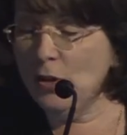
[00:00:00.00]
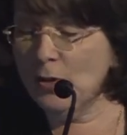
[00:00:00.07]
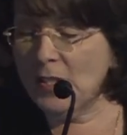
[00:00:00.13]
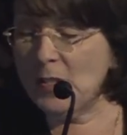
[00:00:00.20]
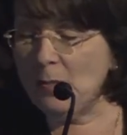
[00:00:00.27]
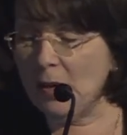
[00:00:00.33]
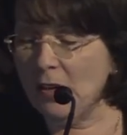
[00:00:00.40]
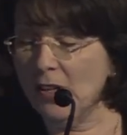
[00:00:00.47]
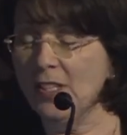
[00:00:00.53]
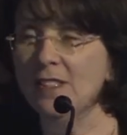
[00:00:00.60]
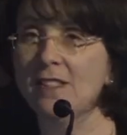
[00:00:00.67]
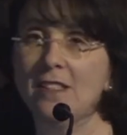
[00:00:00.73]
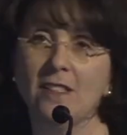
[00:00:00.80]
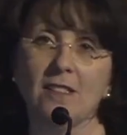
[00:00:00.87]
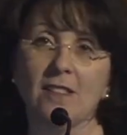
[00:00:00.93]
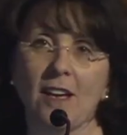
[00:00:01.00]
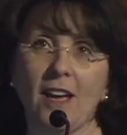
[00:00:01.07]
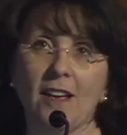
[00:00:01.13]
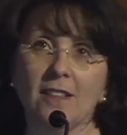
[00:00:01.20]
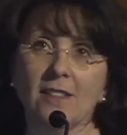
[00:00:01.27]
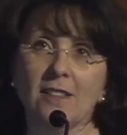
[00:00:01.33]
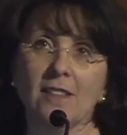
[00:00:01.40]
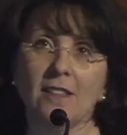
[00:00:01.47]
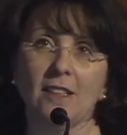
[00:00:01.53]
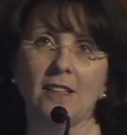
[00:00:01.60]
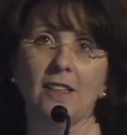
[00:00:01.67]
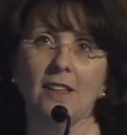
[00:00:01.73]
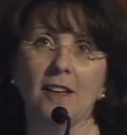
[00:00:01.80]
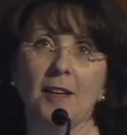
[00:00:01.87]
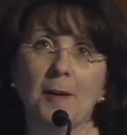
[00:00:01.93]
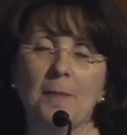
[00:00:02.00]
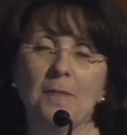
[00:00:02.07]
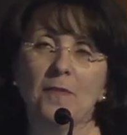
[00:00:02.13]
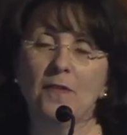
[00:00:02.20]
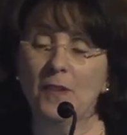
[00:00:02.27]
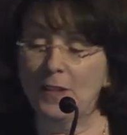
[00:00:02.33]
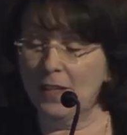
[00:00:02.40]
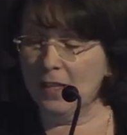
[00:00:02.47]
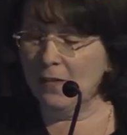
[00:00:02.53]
experience these as the feeling of